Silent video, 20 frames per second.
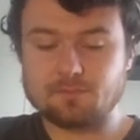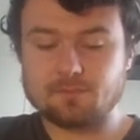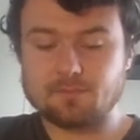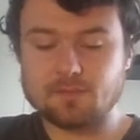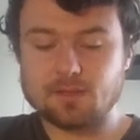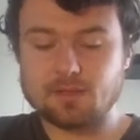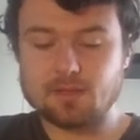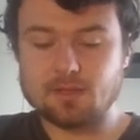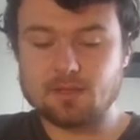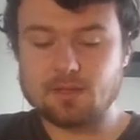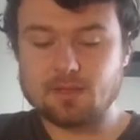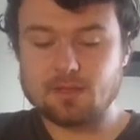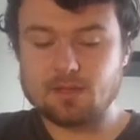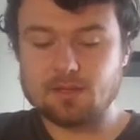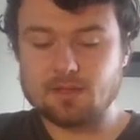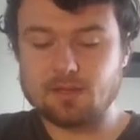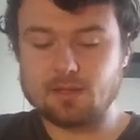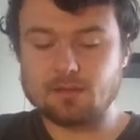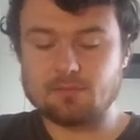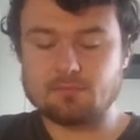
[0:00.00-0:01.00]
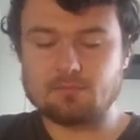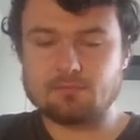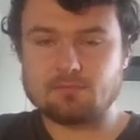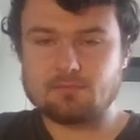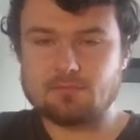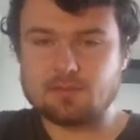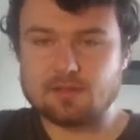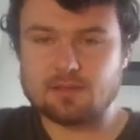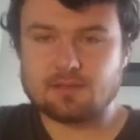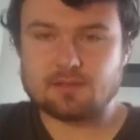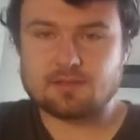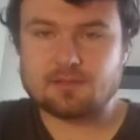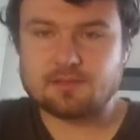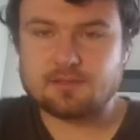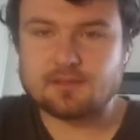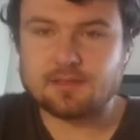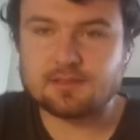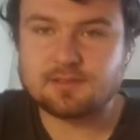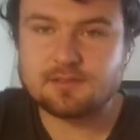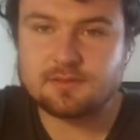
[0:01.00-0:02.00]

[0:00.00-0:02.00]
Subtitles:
yeah, I guess that's the video.